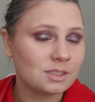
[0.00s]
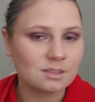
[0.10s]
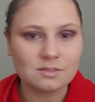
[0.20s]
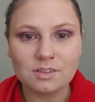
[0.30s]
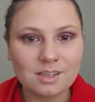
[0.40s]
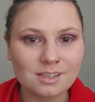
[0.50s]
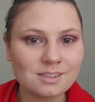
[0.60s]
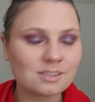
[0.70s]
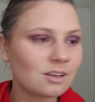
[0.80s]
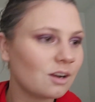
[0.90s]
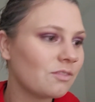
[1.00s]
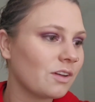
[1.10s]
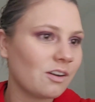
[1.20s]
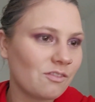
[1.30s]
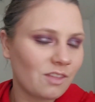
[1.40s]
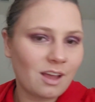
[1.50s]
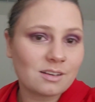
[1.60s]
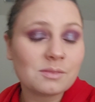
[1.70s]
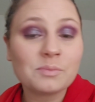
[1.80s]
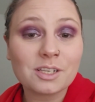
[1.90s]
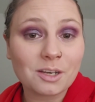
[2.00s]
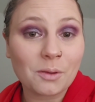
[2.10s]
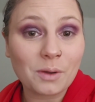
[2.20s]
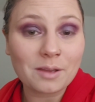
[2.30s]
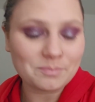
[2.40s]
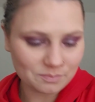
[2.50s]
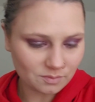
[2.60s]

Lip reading: and he is not a fan of that. But anyway,